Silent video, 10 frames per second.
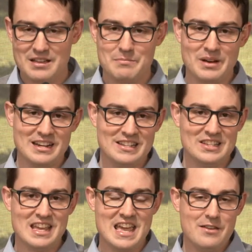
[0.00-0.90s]
But you
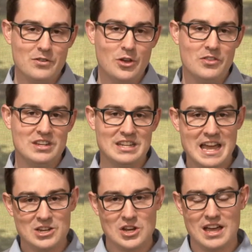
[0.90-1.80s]
see, even though the
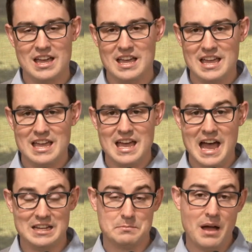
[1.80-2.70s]
danger
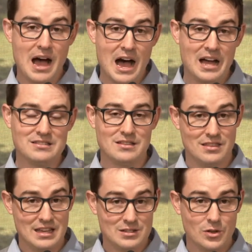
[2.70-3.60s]
has passed, the
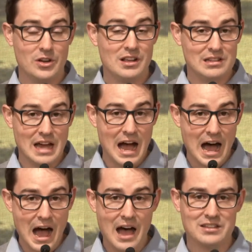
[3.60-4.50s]
Thessalonians
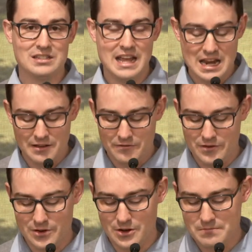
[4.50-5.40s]
are standing
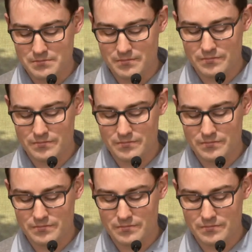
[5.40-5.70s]
firm,